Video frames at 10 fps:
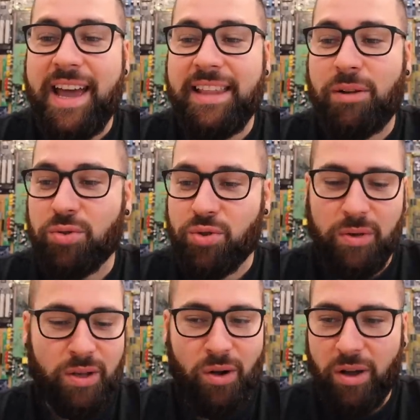and I will show
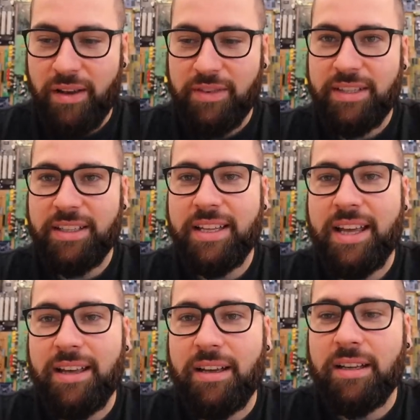you all, everything
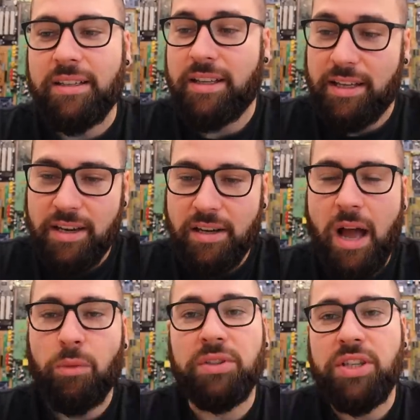that, uh, here.
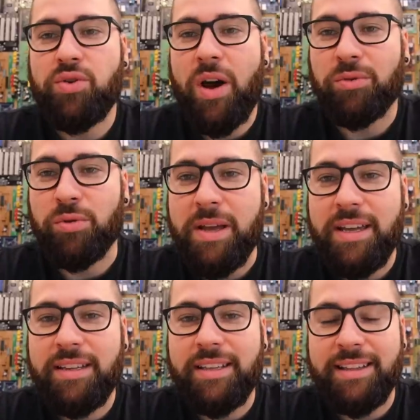I will teach you how to
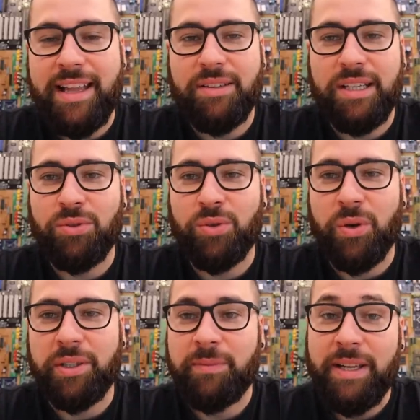make it in that uh,
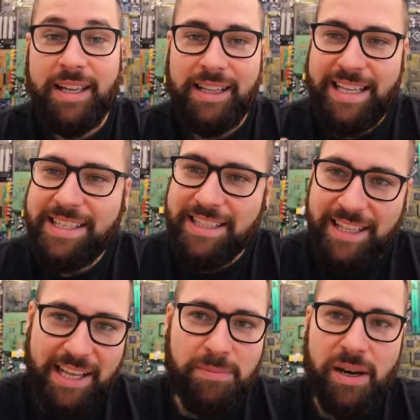tutorial. Let's see
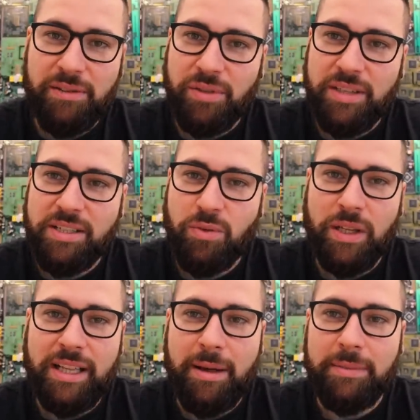the next part for this
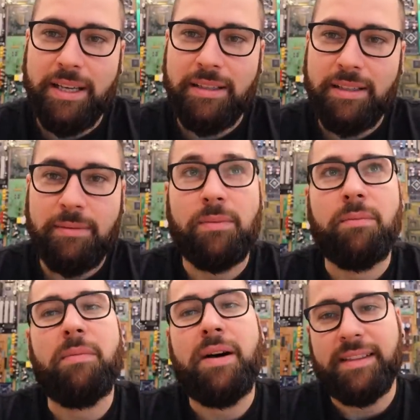weekly update
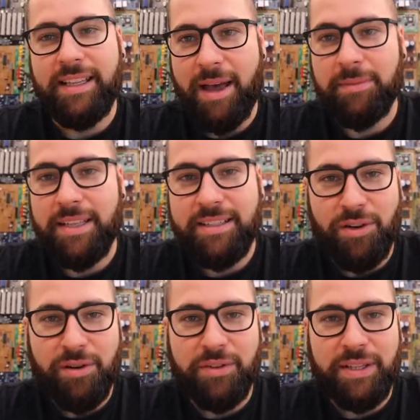monthly update.
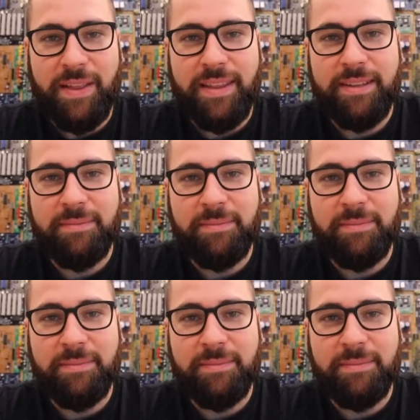Sorry for that.